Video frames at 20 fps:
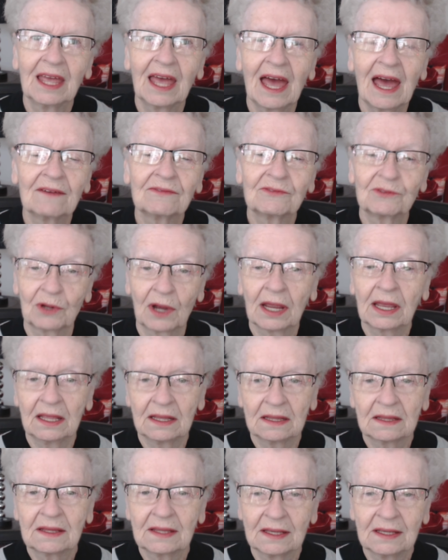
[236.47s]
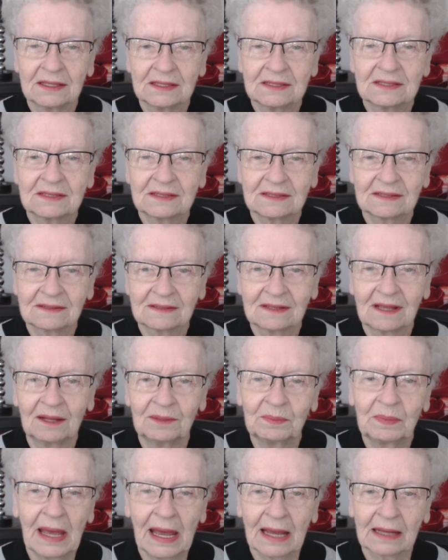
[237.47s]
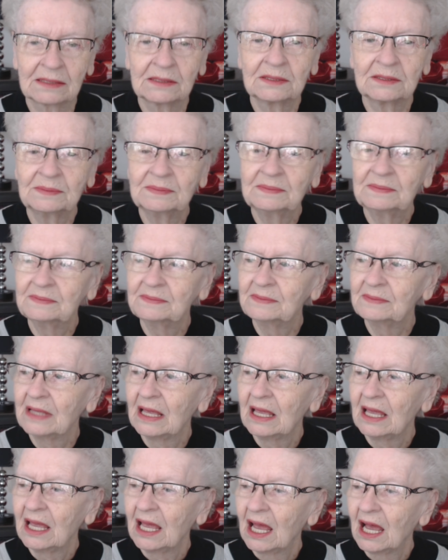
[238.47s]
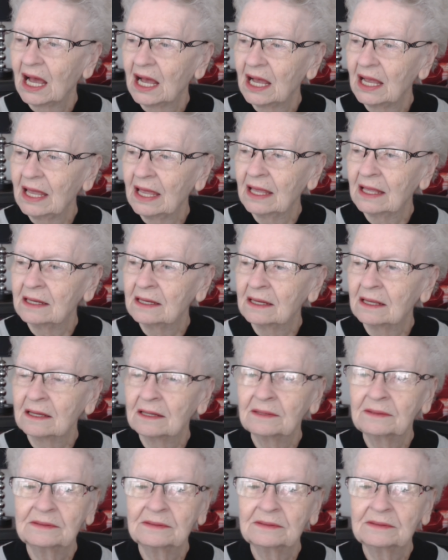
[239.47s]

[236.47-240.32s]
after I get things unpacked and uh,